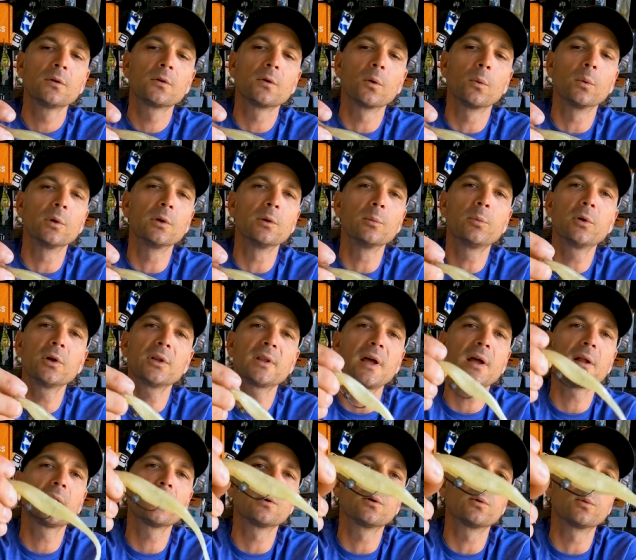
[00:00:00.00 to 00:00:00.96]
so when you put
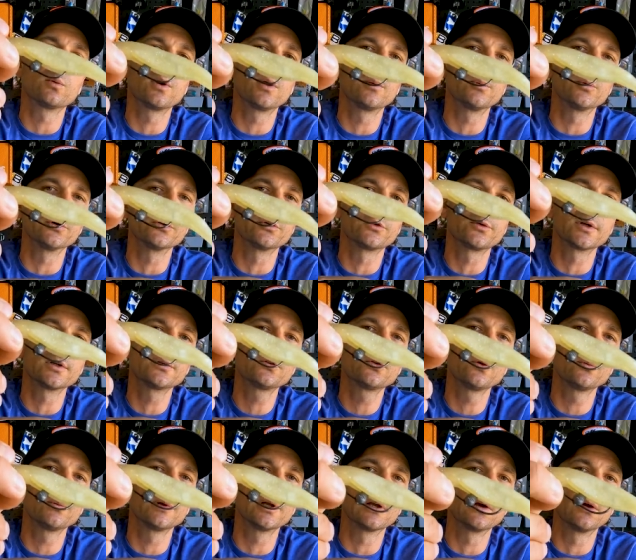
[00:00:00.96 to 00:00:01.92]
that little rubber shrink
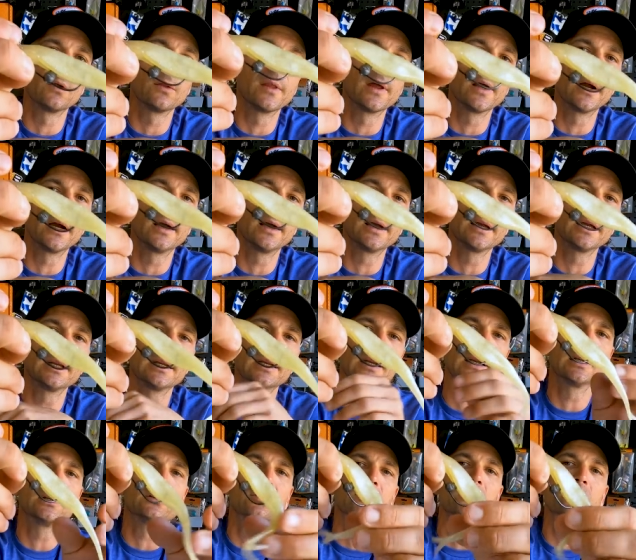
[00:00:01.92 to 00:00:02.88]
tubing on there it,
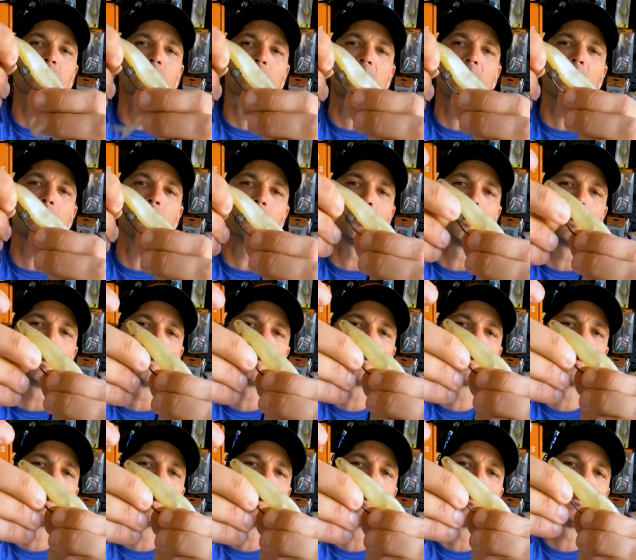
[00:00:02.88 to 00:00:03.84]
it just grabs
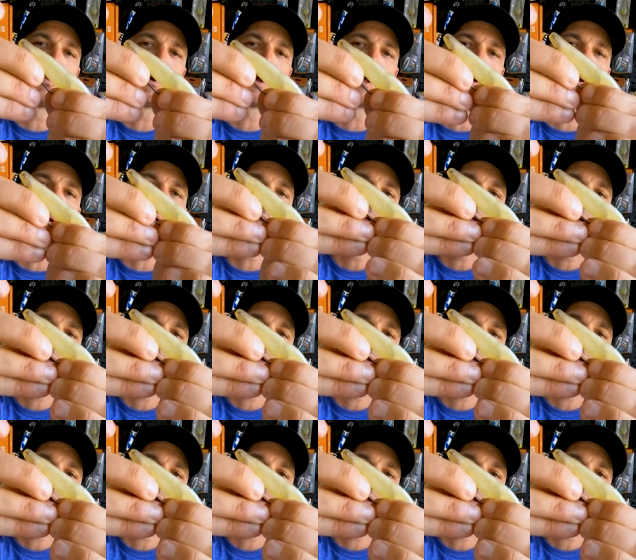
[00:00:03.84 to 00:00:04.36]
onto it better